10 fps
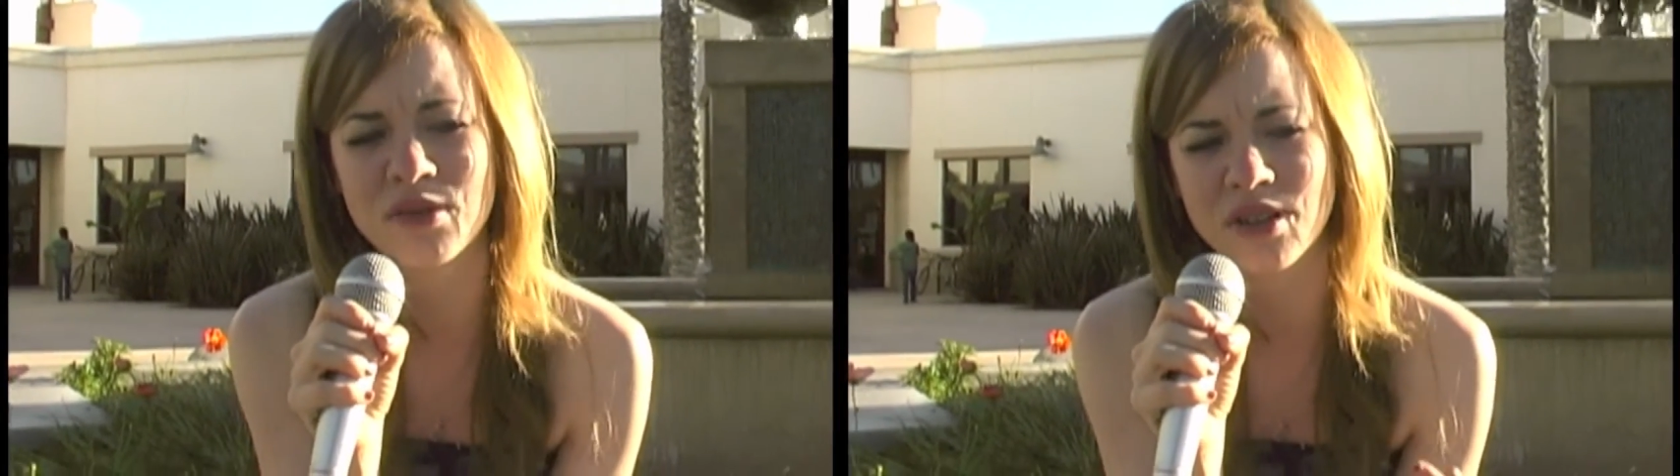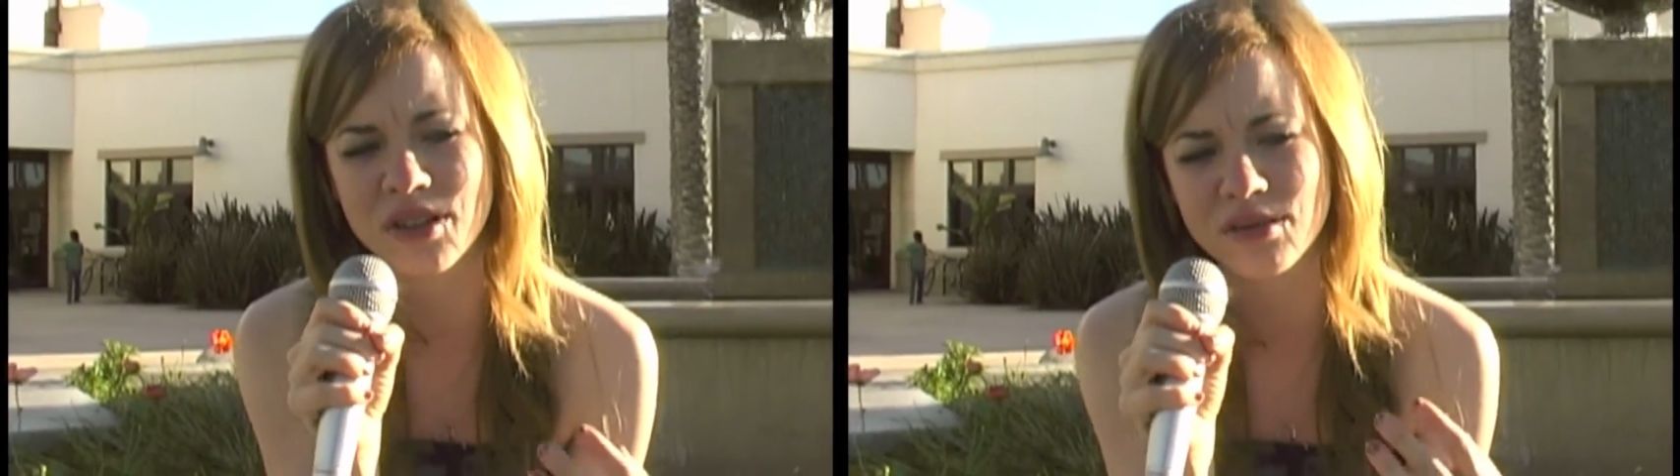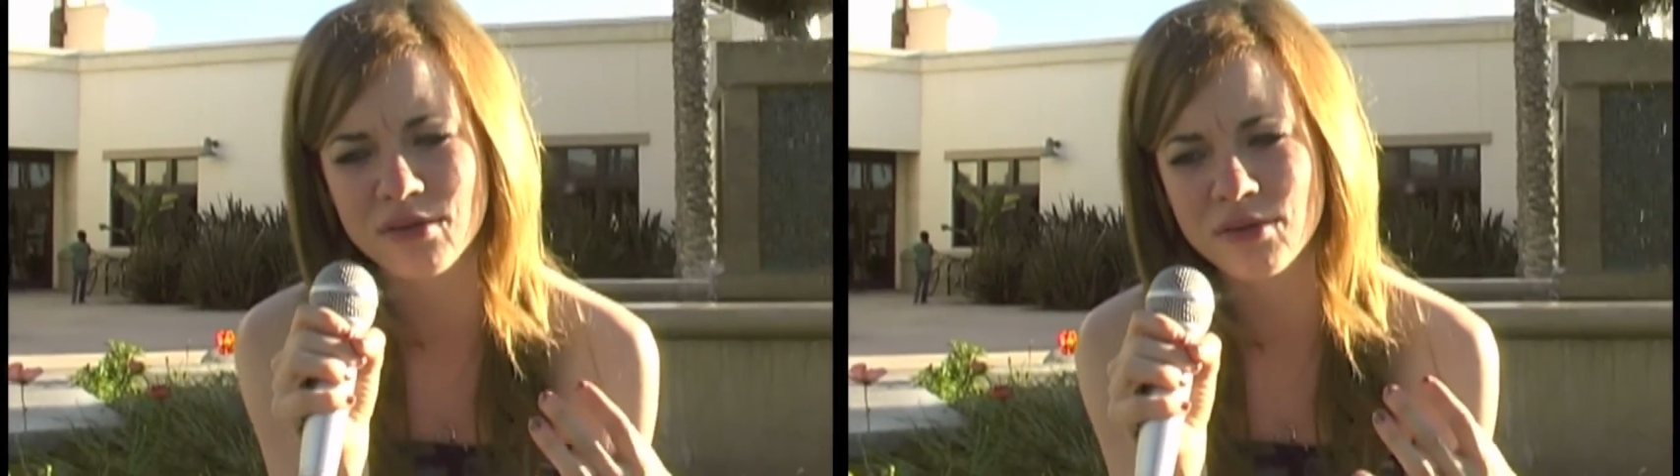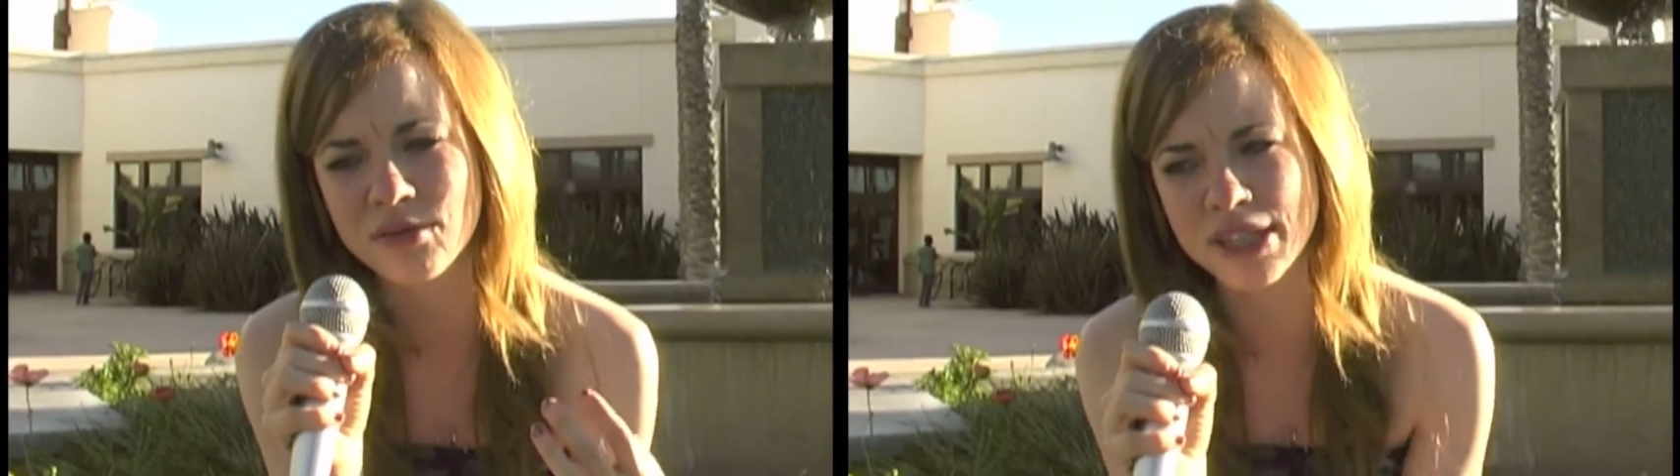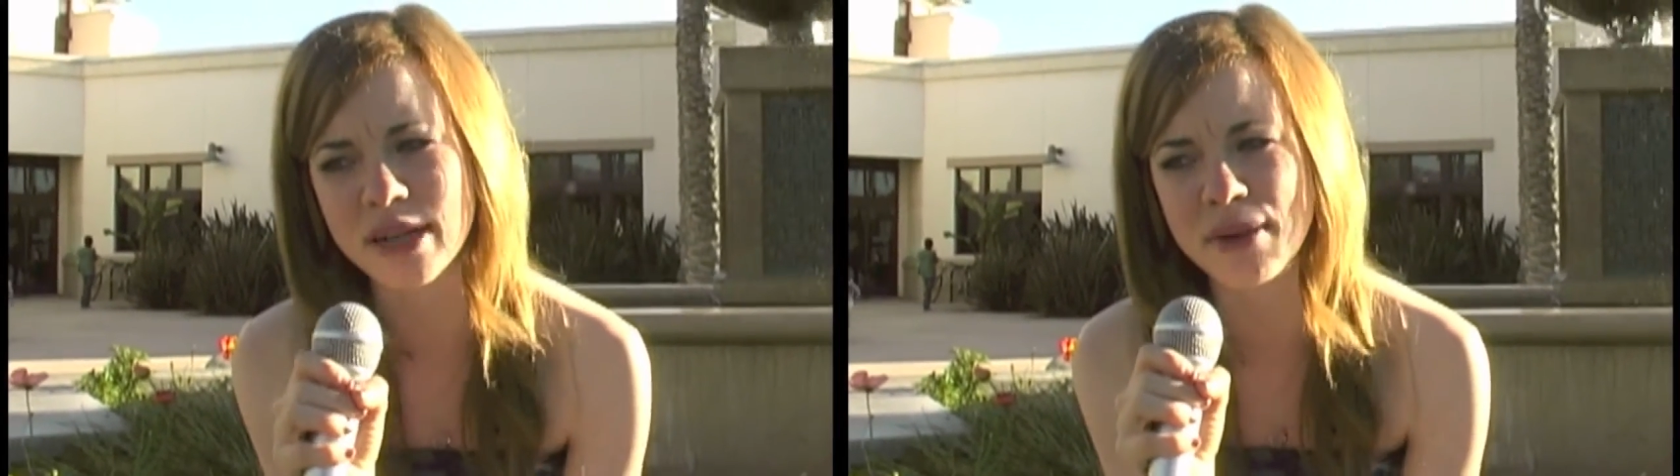want to
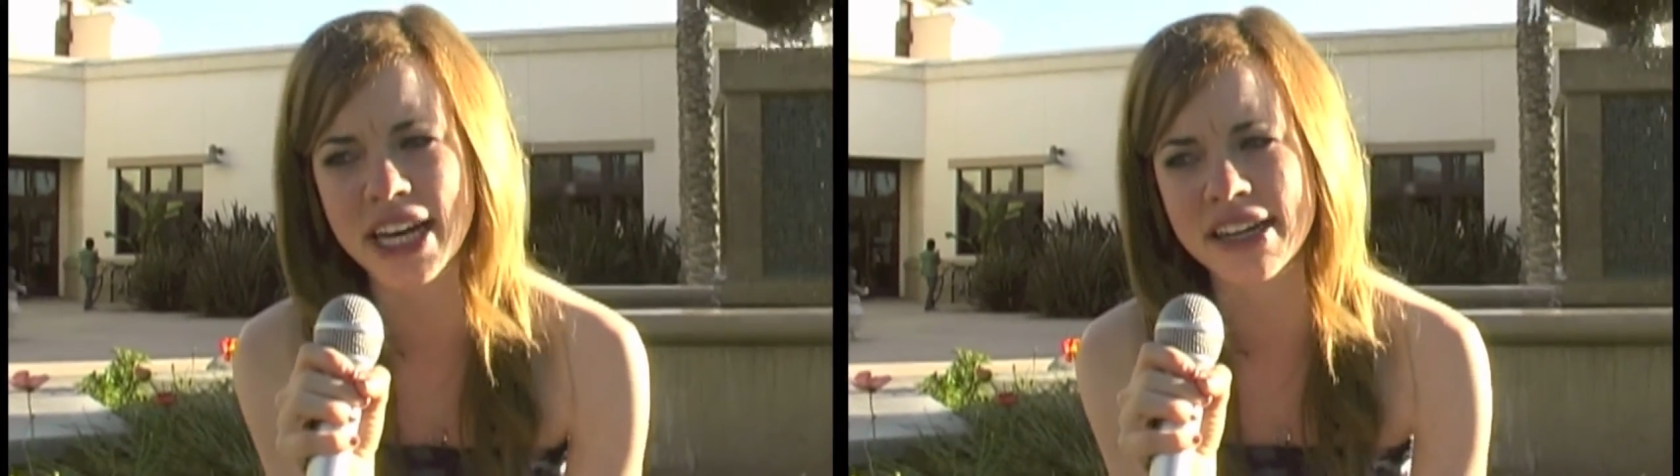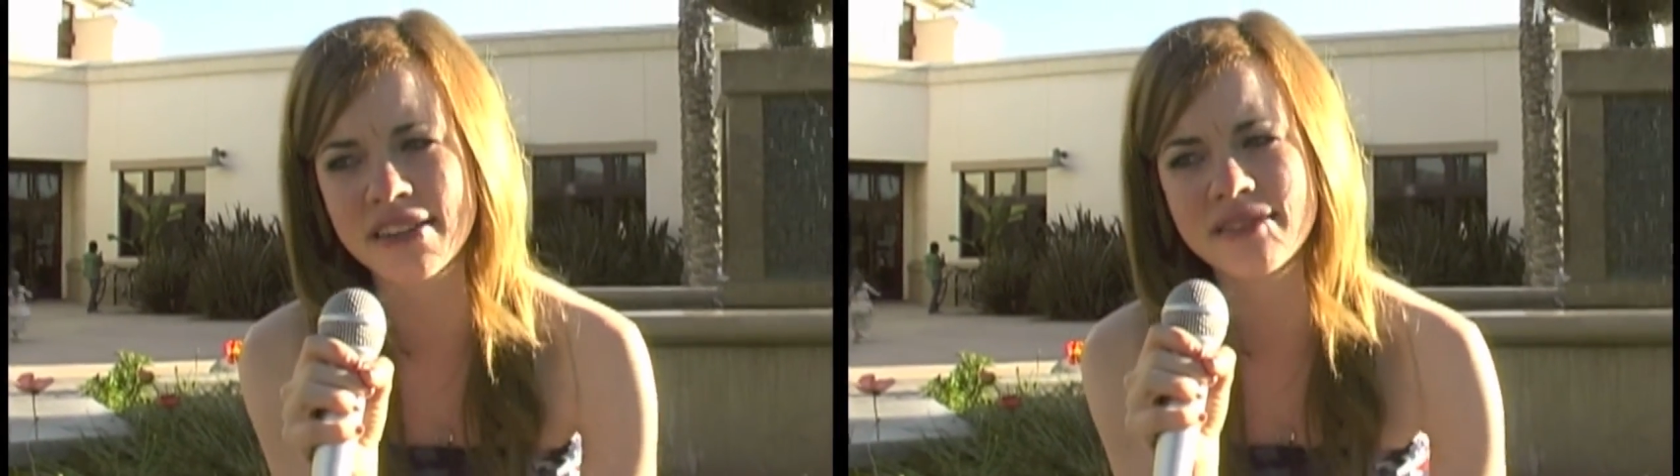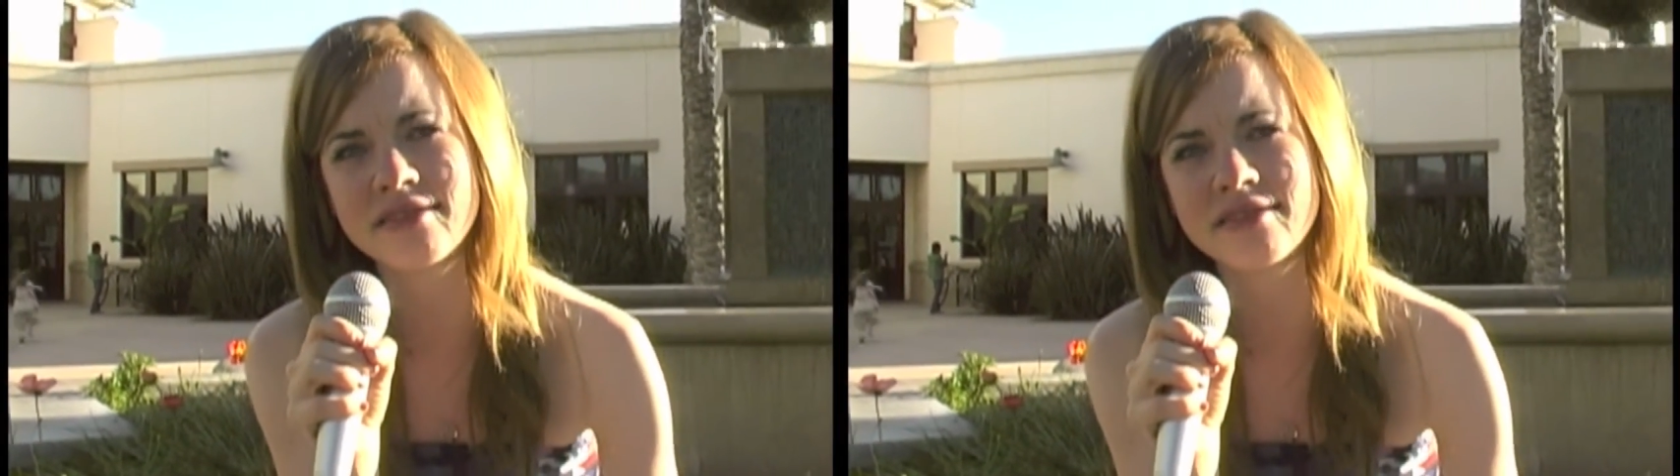read about it.